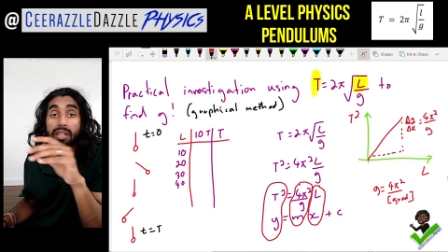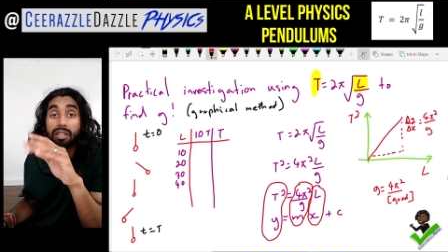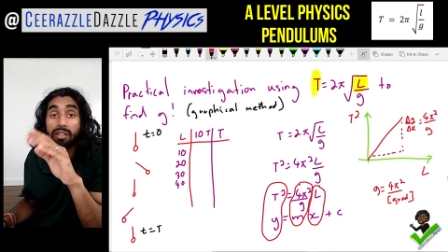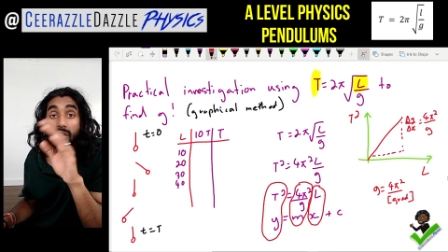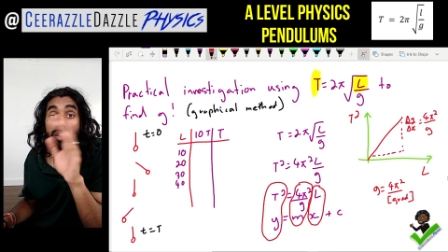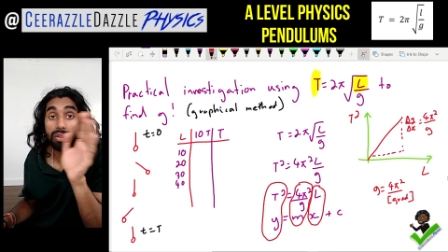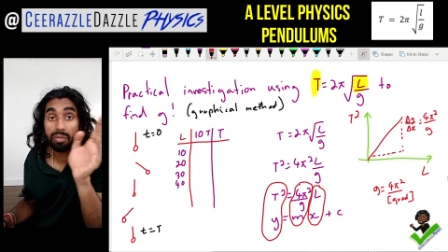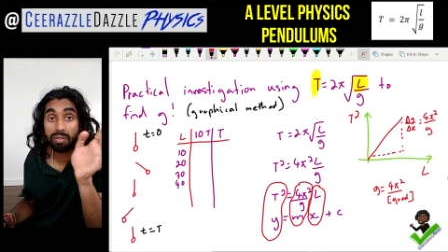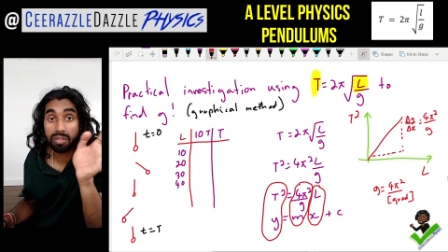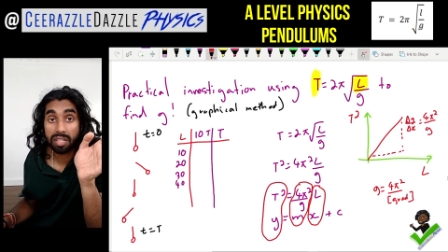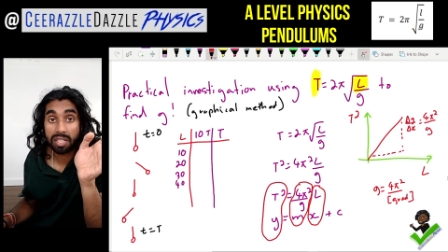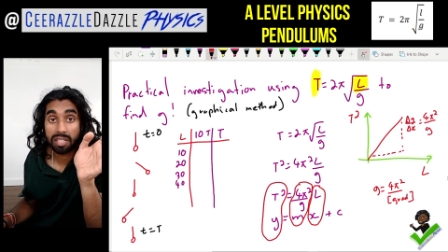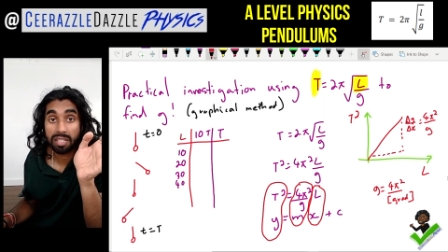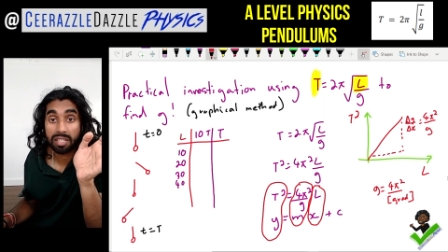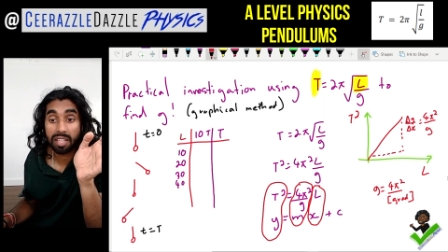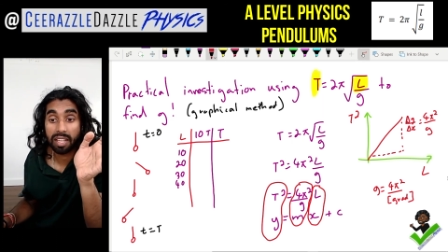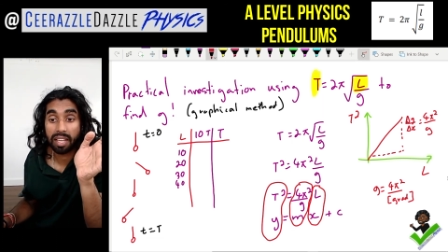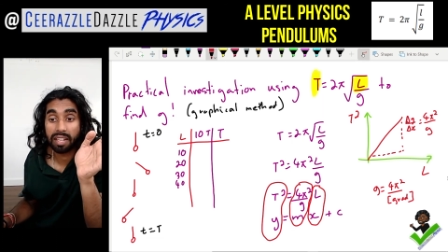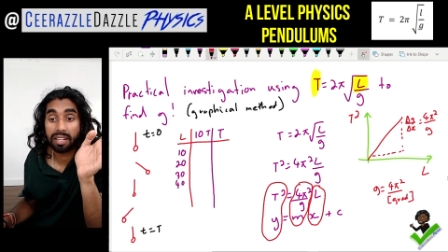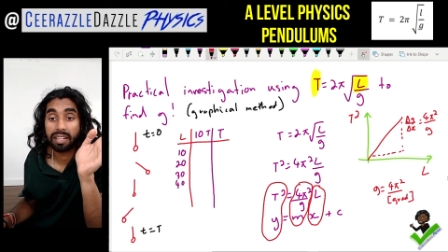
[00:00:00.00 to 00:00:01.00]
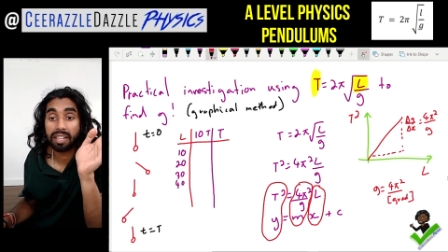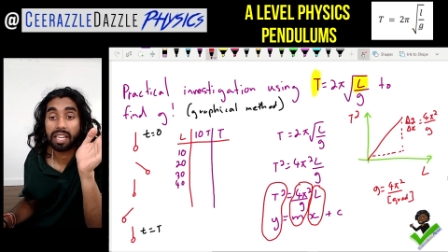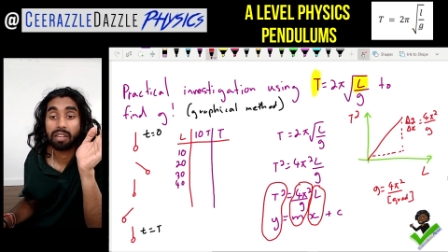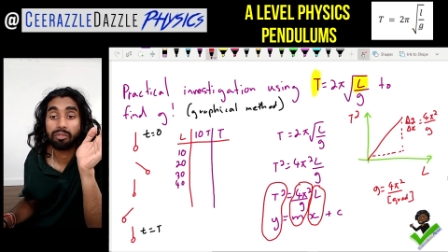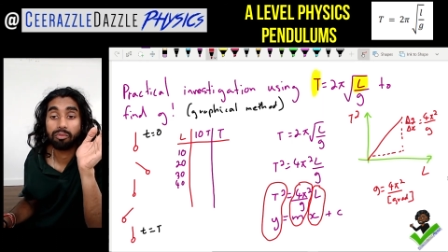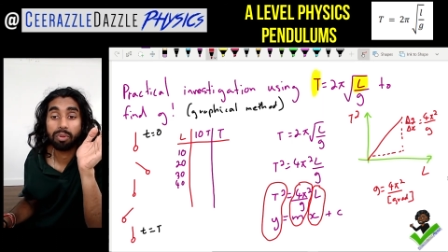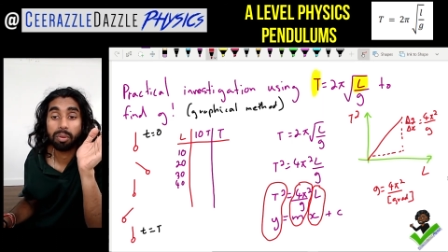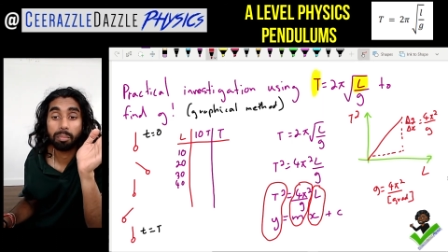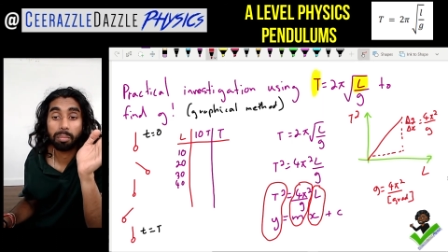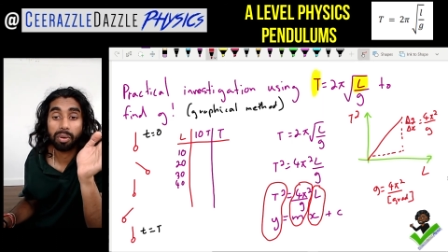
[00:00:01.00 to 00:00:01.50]
Notice then,
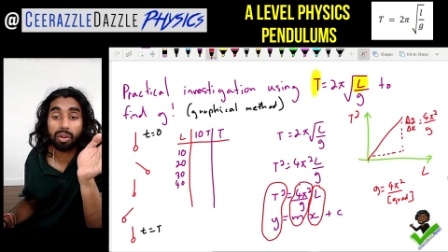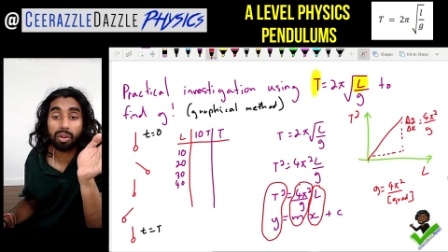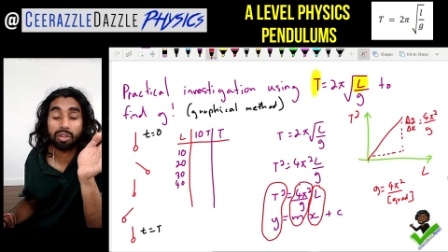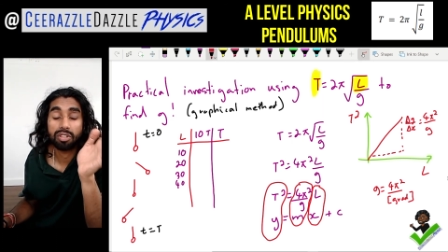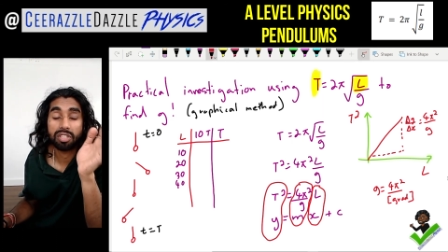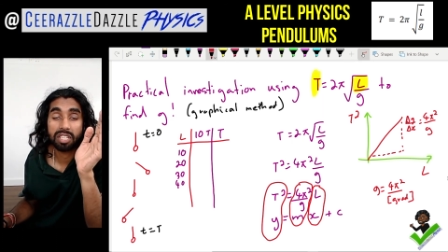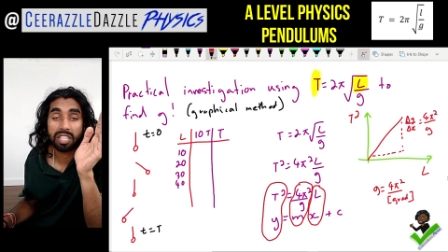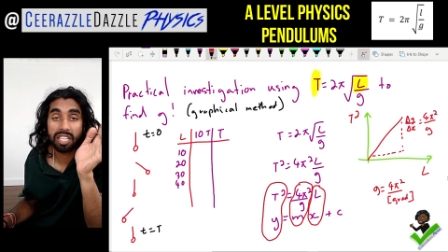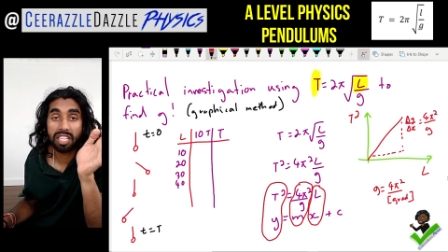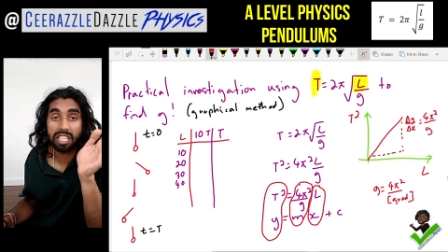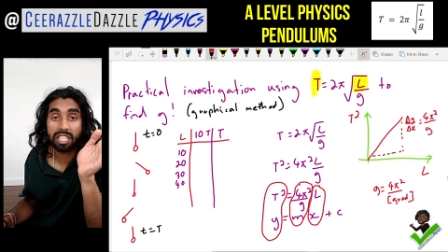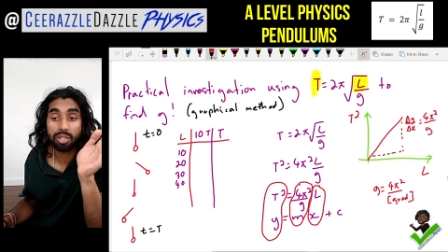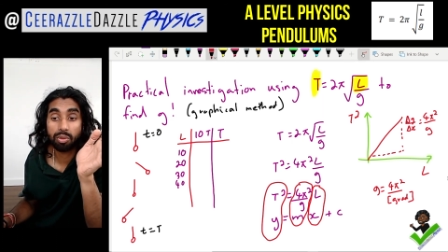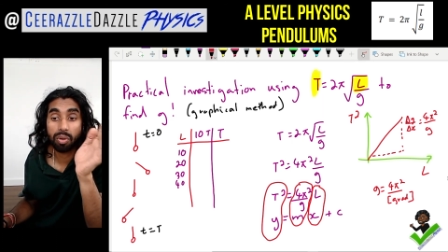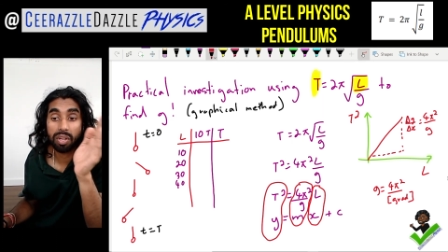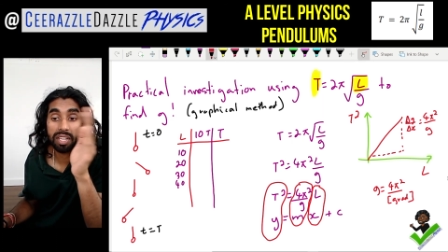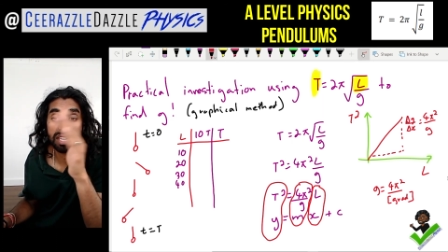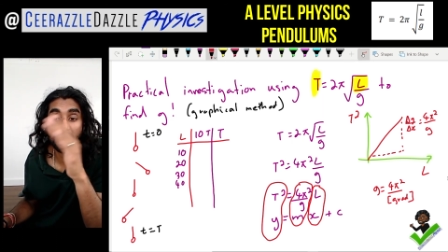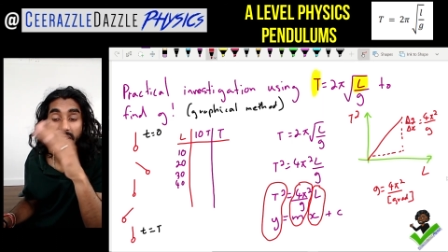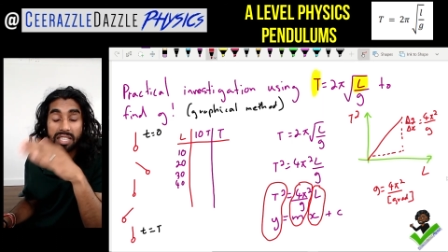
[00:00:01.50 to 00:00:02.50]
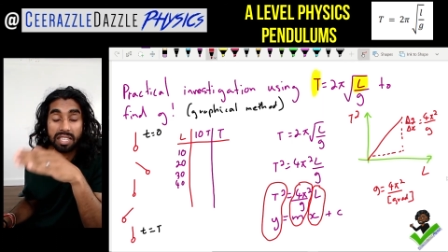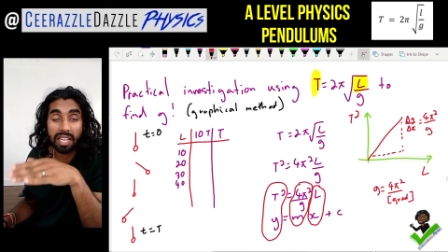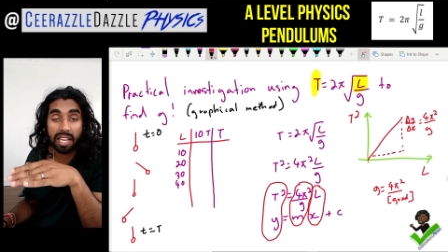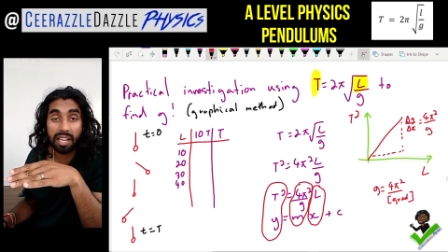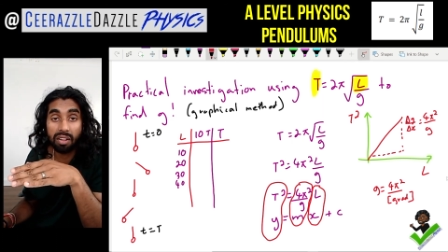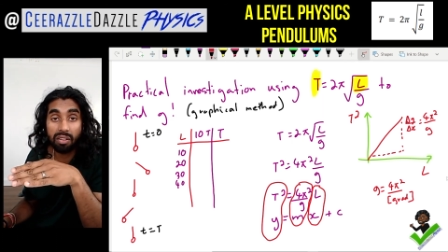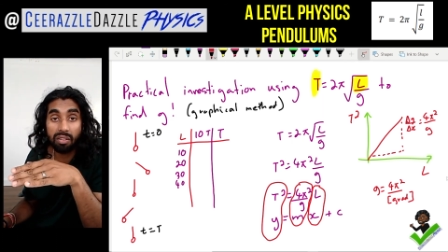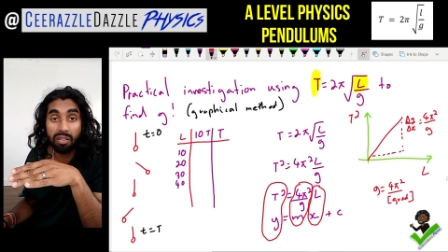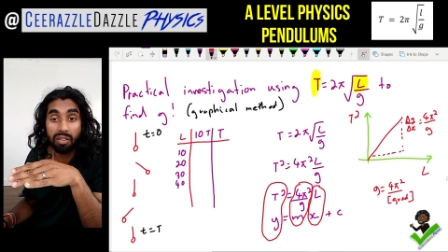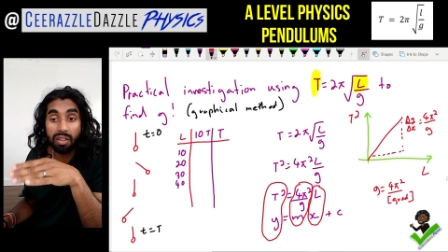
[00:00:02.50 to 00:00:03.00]
if we plot t squared against
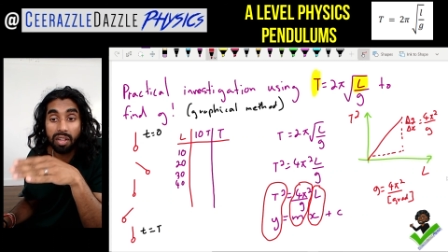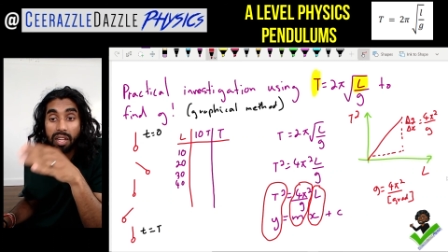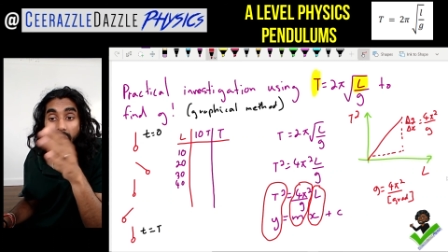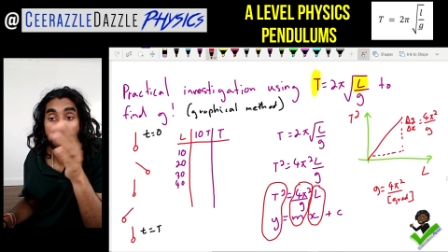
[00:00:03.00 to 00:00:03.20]
l,